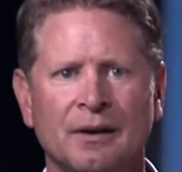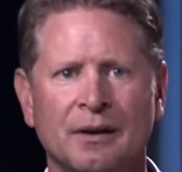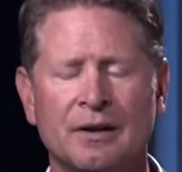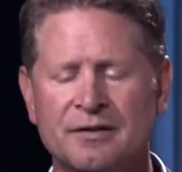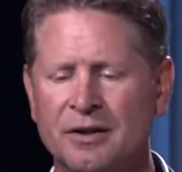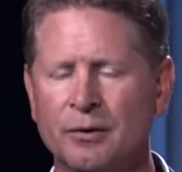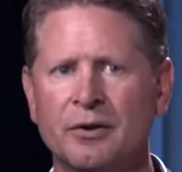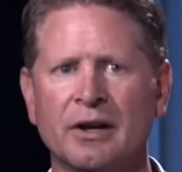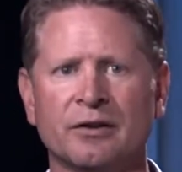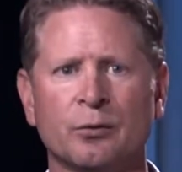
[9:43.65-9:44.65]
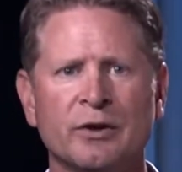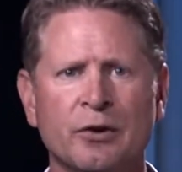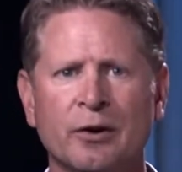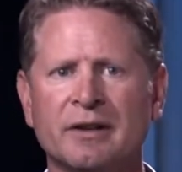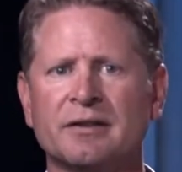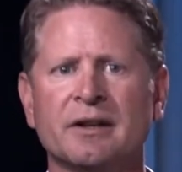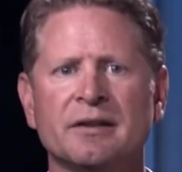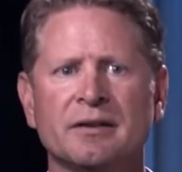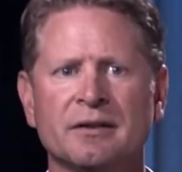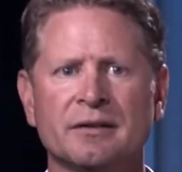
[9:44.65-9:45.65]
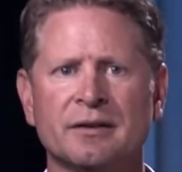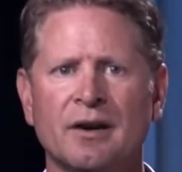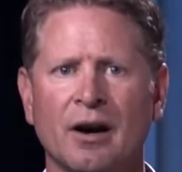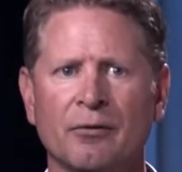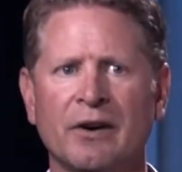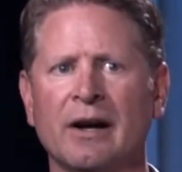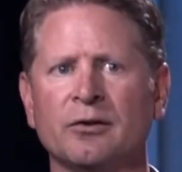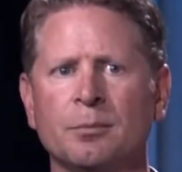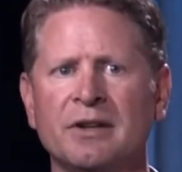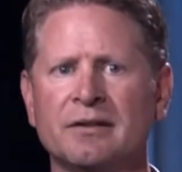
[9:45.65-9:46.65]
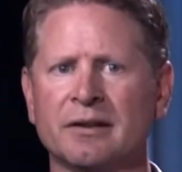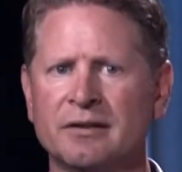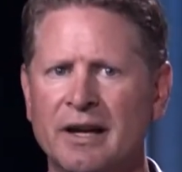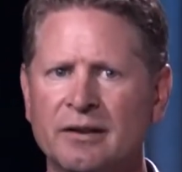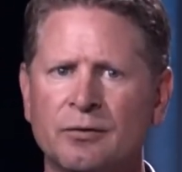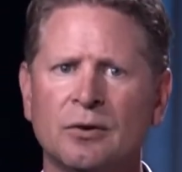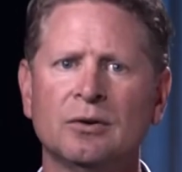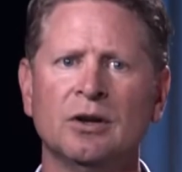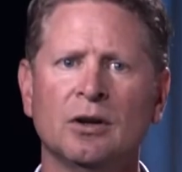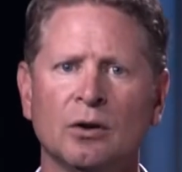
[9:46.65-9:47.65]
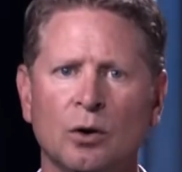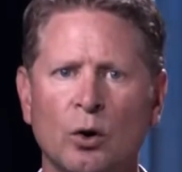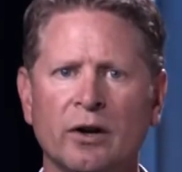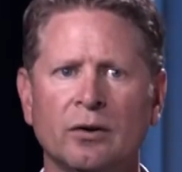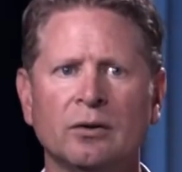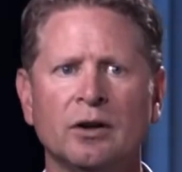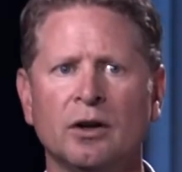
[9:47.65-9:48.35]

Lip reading: Consider this, returning citizens are found to be successful, loyal,